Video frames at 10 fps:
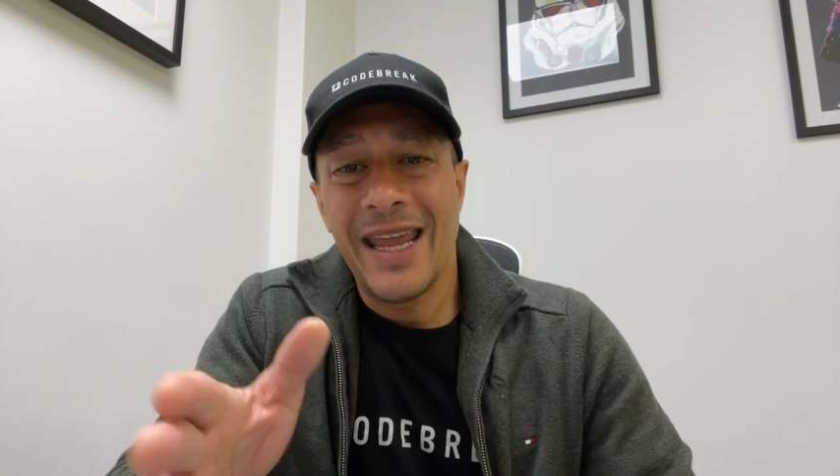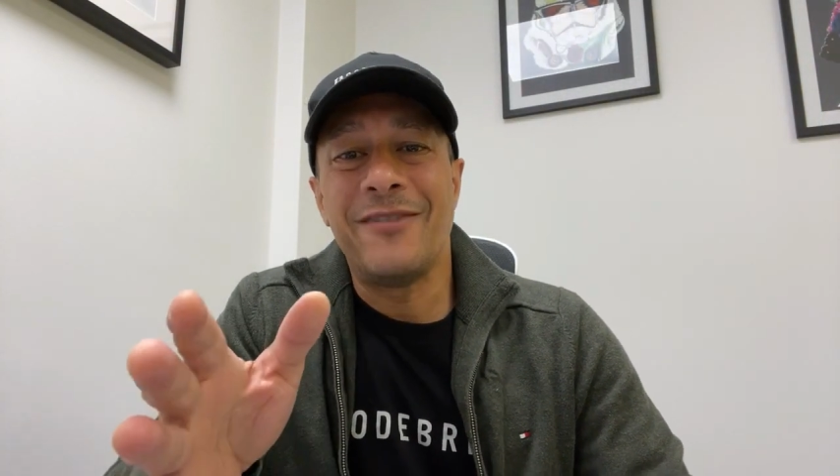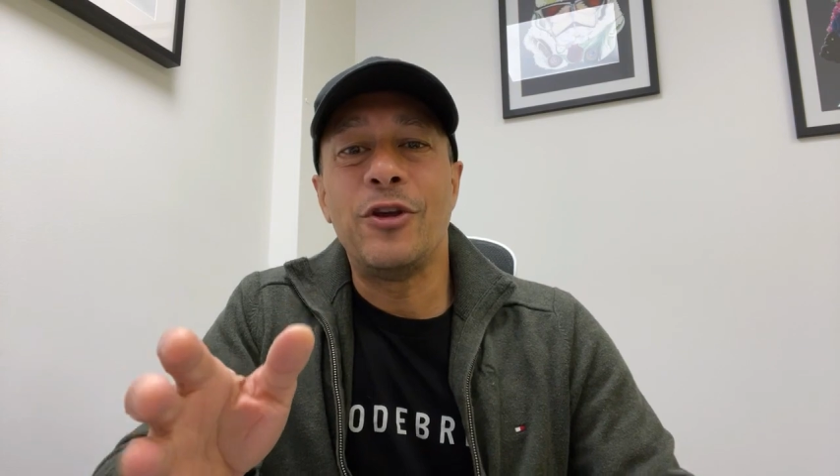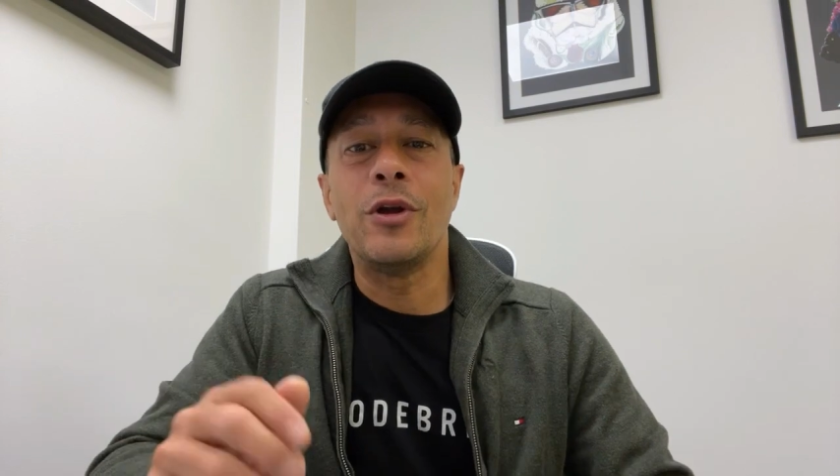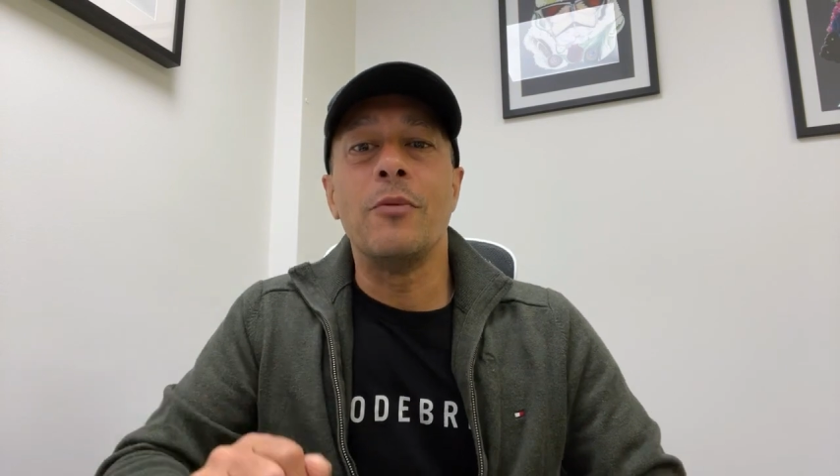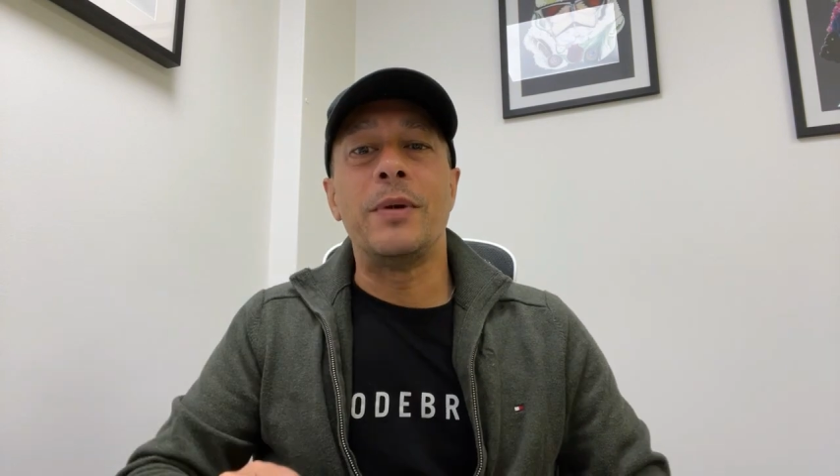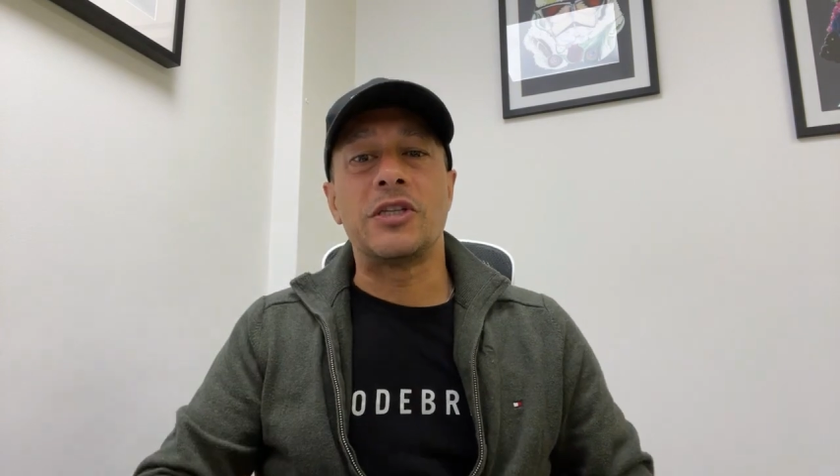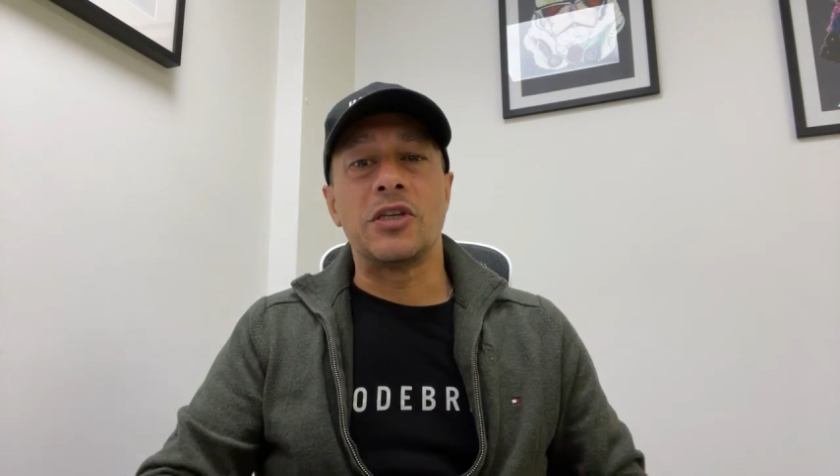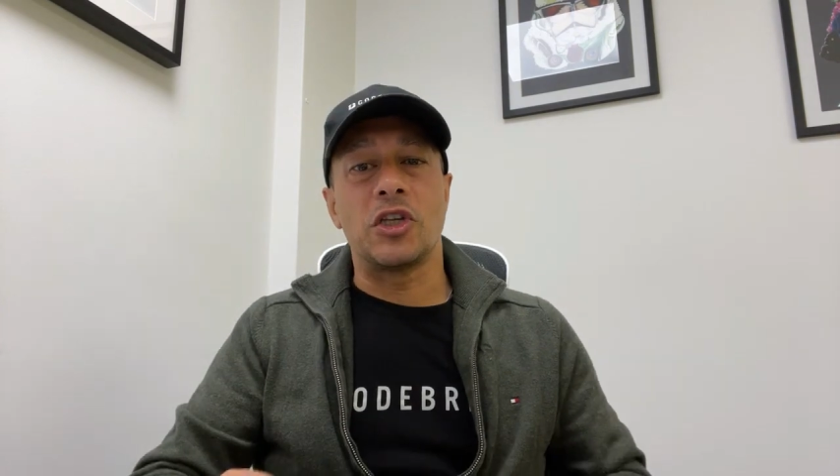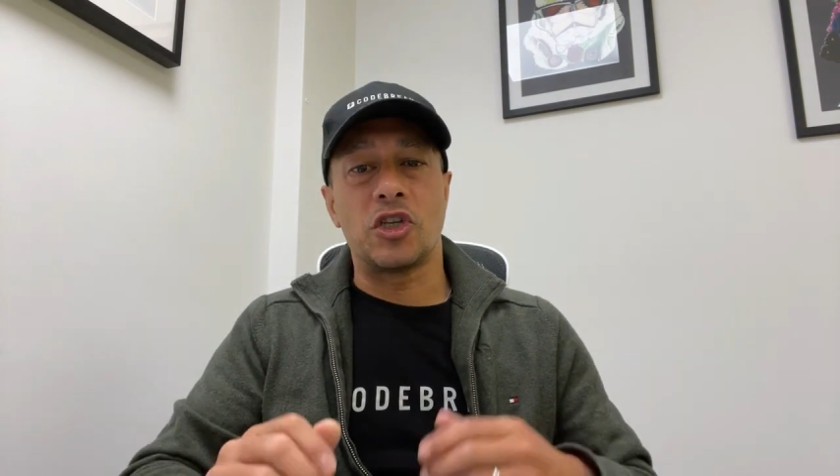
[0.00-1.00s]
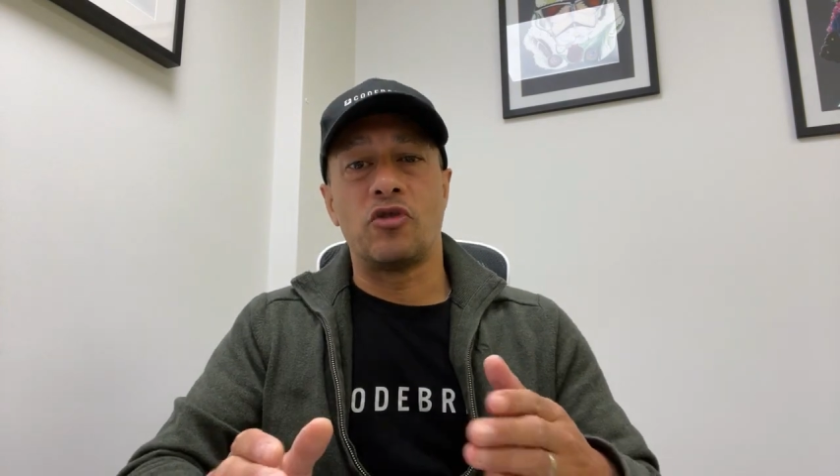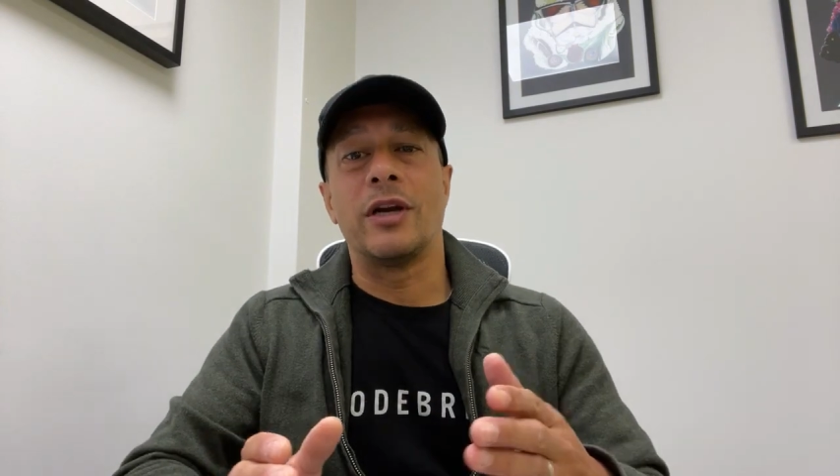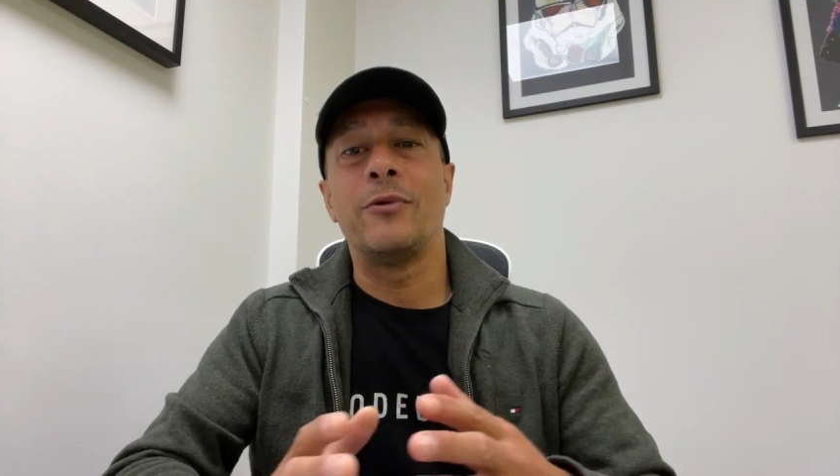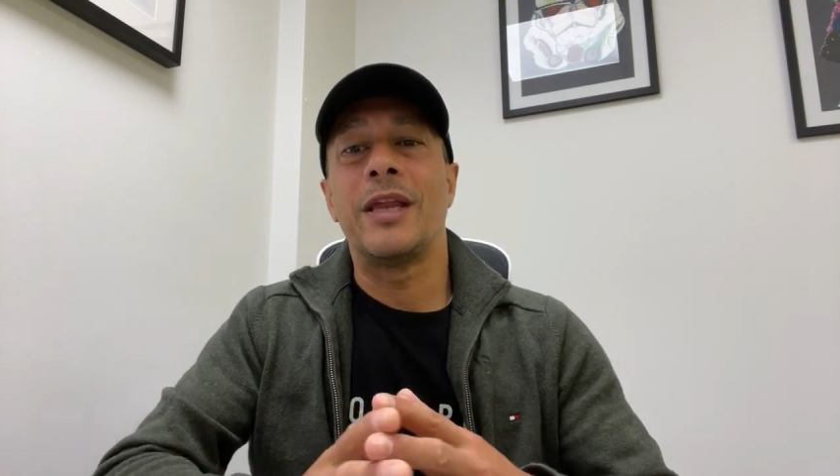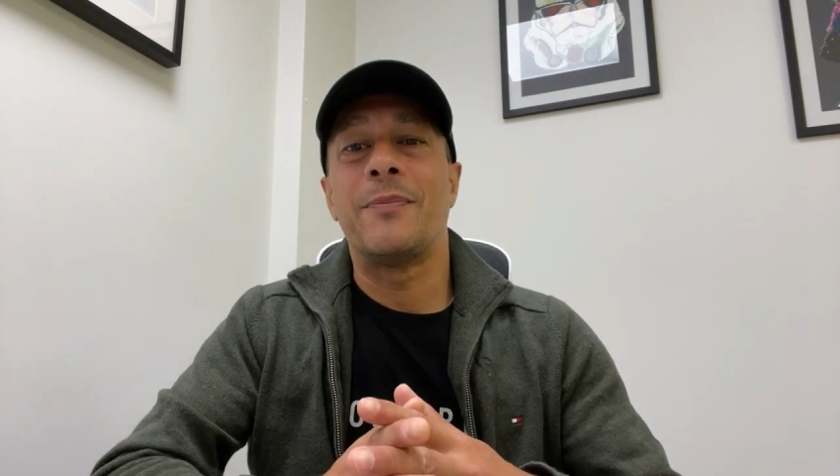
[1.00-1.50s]
If you know a business that's
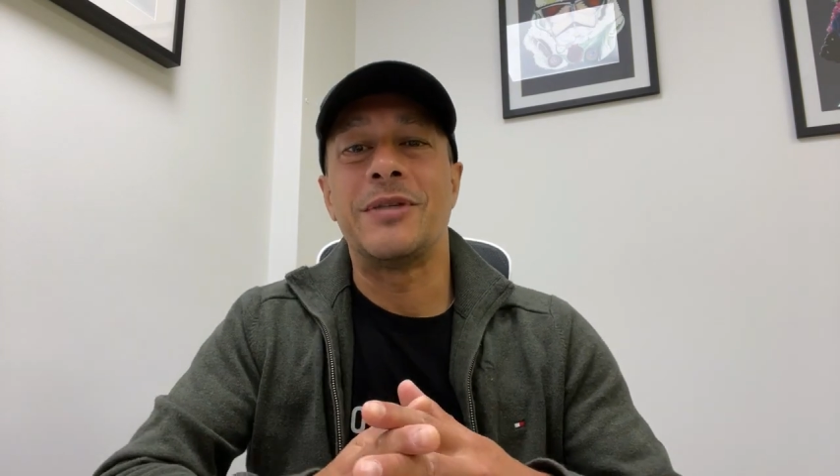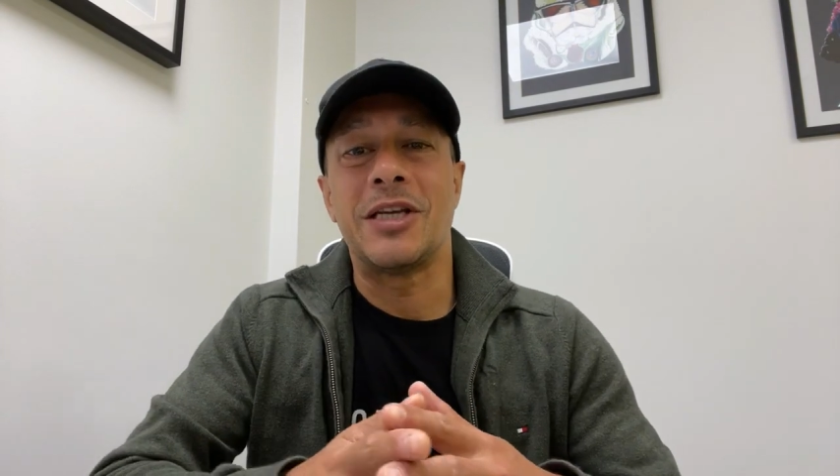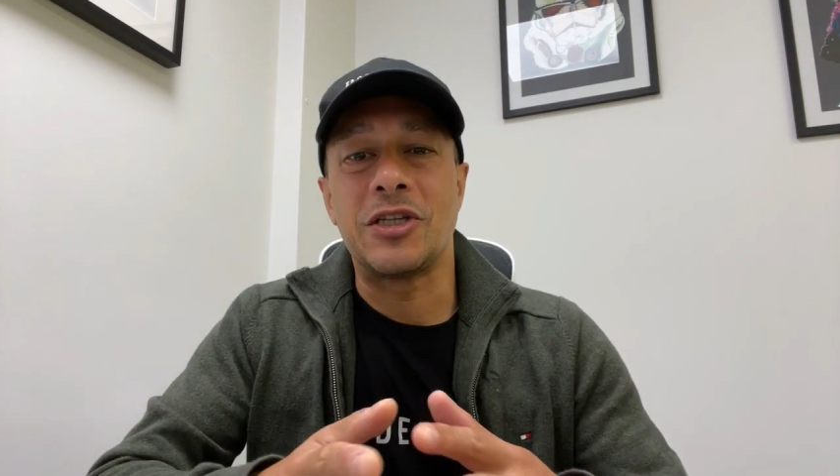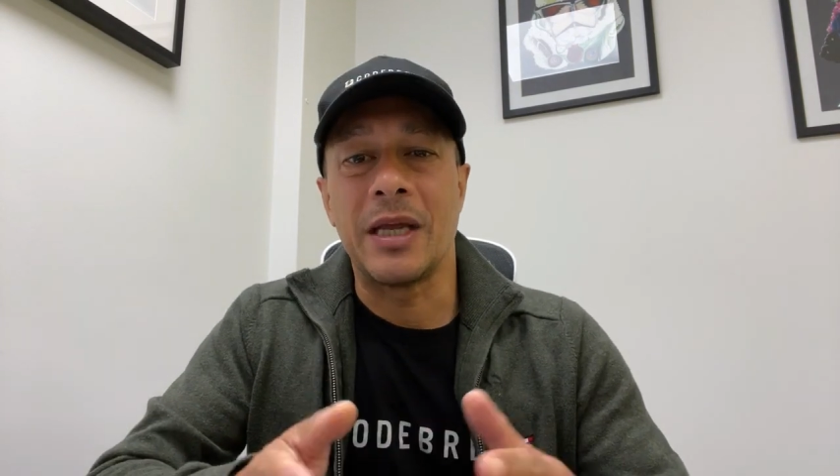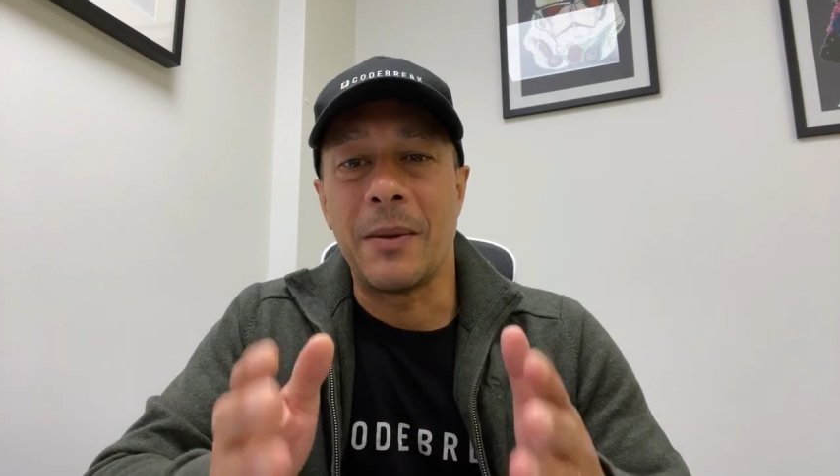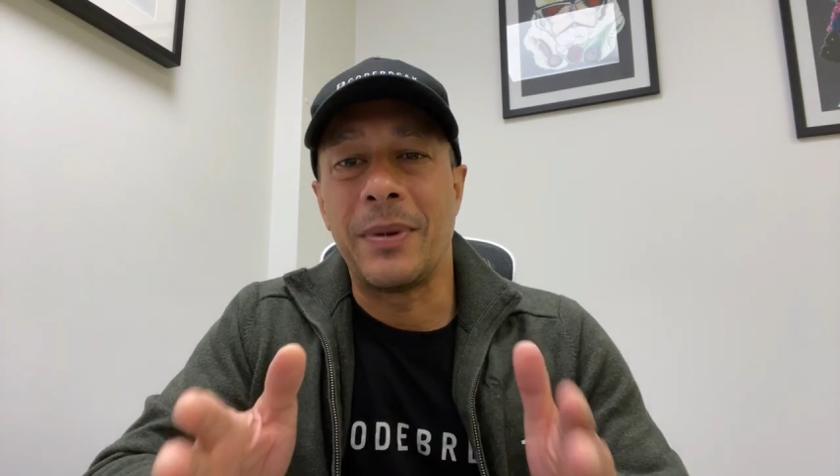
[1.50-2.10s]
struggling with their positioning,